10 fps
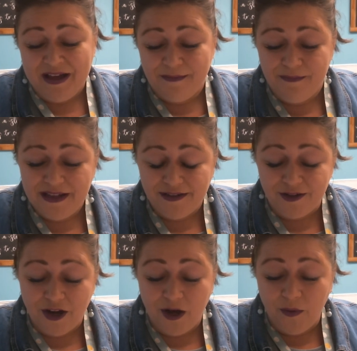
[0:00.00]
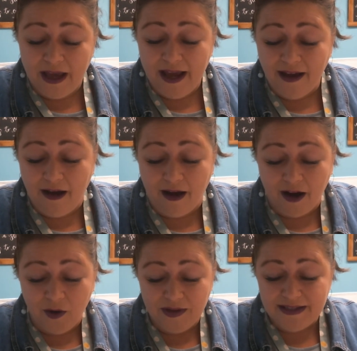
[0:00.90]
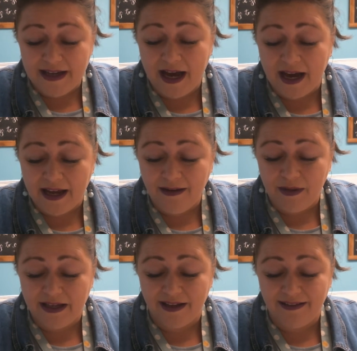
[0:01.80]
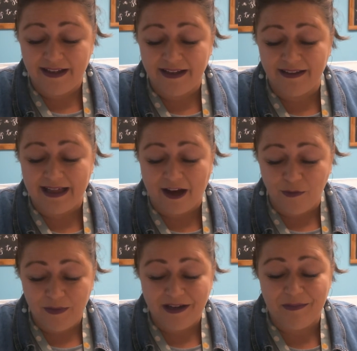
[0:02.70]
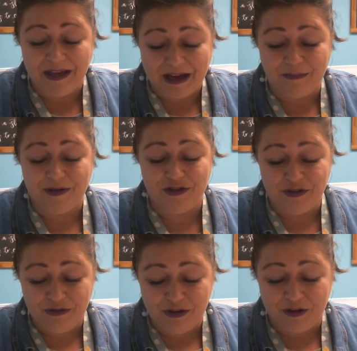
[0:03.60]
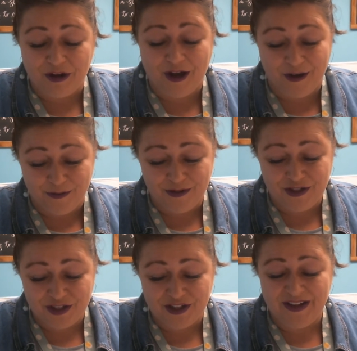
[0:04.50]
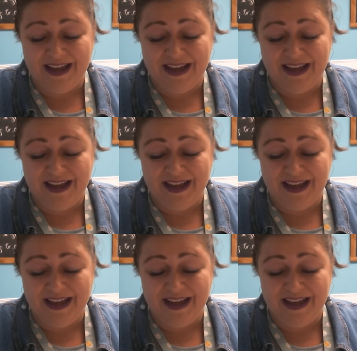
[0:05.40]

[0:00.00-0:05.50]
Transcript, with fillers: Mr. OK Carr was kind because he allowed me to become a junior coach.